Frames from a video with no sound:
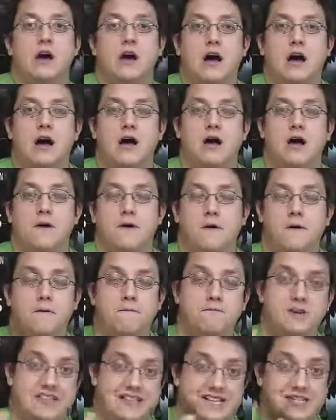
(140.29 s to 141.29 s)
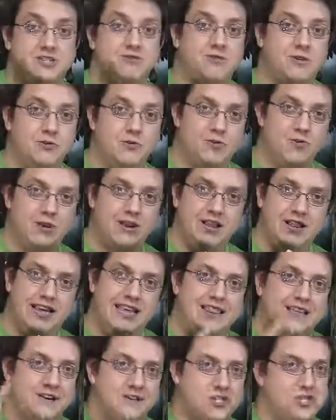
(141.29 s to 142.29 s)
But this one,
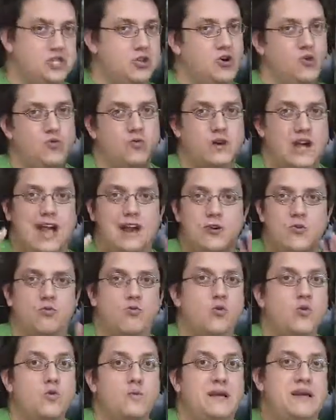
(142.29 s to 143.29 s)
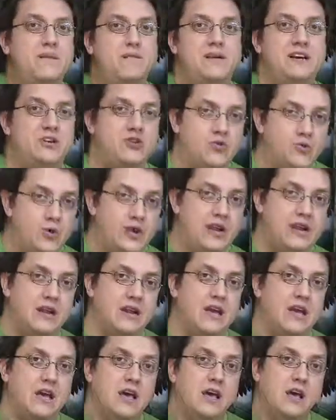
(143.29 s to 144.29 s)
really, there's no kind of room in
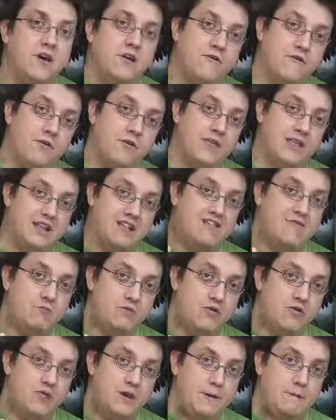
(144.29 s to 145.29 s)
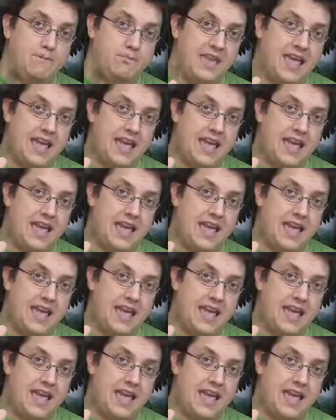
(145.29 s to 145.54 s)
between for this movie.